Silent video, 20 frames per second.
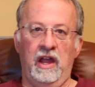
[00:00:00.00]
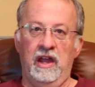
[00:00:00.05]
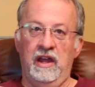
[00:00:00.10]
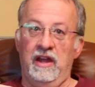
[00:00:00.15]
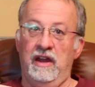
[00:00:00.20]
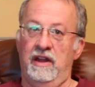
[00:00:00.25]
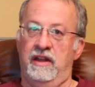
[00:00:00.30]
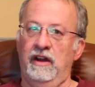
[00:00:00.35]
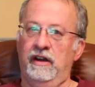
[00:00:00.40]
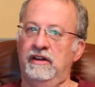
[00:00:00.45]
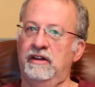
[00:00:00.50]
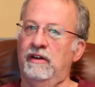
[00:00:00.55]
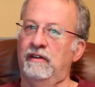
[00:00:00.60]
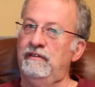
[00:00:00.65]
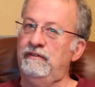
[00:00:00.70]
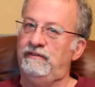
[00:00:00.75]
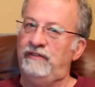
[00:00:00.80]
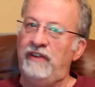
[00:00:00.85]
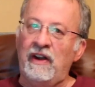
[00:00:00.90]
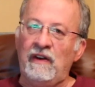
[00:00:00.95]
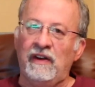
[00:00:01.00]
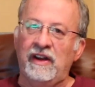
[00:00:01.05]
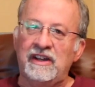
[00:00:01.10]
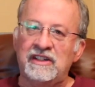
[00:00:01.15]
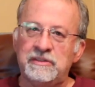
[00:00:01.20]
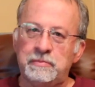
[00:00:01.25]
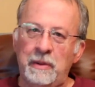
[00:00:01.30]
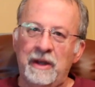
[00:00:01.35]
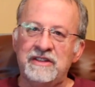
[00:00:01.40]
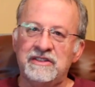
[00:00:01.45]
and very
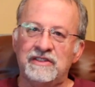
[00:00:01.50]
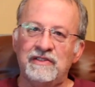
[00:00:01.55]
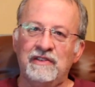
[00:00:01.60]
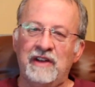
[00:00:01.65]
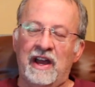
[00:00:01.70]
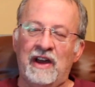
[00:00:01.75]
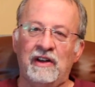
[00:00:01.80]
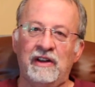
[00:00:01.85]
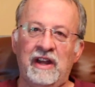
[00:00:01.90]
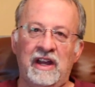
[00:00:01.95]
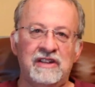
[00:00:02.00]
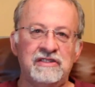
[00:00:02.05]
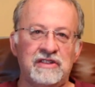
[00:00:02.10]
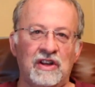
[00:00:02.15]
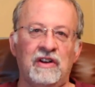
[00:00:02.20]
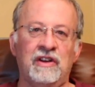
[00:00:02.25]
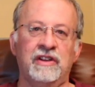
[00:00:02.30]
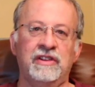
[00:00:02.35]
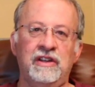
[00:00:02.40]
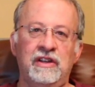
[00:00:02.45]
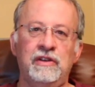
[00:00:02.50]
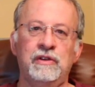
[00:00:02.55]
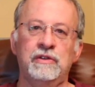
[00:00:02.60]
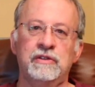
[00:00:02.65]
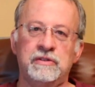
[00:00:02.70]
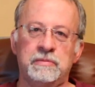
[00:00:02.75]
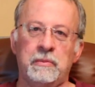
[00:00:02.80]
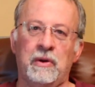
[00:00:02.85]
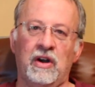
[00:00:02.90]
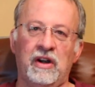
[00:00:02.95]
expensive nowadays on the
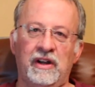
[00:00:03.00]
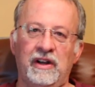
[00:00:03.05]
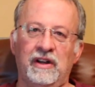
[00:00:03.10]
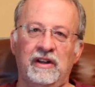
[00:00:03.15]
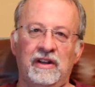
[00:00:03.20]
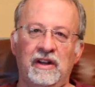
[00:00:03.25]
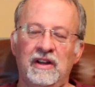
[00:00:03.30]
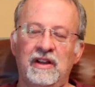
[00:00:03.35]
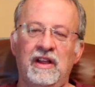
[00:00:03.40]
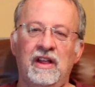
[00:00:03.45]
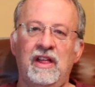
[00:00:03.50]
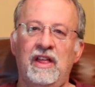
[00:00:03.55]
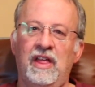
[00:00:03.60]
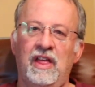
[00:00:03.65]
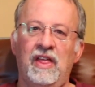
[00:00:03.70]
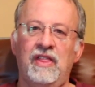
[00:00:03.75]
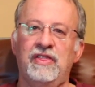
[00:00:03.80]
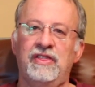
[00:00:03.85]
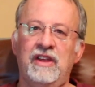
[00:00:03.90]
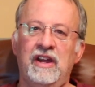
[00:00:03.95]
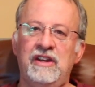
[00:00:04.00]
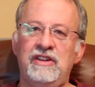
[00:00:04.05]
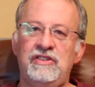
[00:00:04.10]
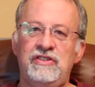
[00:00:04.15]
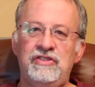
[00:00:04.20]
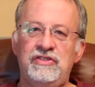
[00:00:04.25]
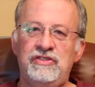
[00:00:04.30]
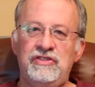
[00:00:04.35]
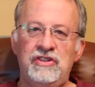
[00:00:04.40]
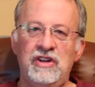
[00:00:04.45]
used market. They
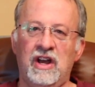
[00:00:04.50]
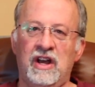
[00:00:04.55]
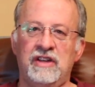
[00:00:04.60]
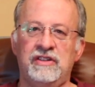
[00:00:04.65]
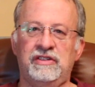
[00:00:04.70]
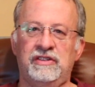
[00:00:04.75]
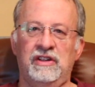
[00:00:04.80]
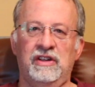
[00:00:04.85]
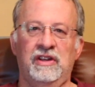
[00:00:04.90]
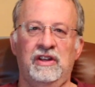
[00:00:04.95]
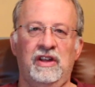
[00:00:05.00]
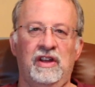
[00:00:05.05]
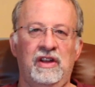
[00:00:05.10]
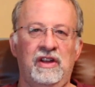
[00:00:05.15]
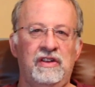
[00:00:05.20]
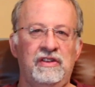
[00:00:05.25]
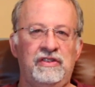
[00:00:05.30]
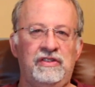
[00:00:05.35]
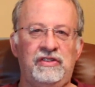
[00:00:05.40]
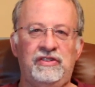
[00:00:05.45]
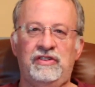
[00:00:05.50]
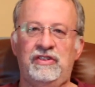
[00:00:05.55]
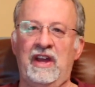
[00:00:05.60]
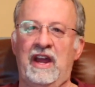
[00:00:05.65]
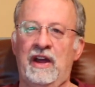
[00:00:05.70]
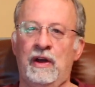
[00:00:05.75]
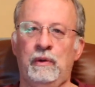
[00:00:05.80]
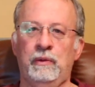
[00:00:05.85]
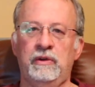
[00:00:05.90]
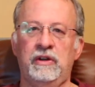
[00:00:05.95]
just
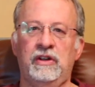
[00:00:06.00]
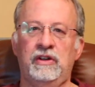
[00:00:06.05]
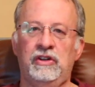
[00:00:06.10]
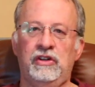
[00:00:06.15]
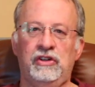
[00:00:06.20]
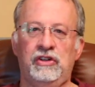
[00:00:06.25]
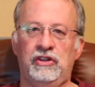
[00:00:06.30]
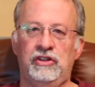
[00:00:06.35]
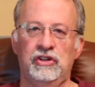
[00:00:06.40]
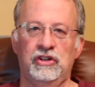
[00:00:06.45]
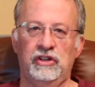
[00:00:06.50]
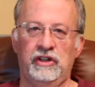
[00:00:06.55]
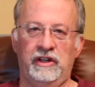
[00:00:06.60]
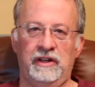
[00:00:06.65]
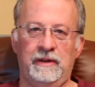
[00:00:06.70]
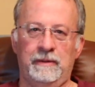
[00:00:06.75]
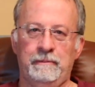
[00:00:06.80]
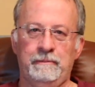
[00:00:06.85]
sound good.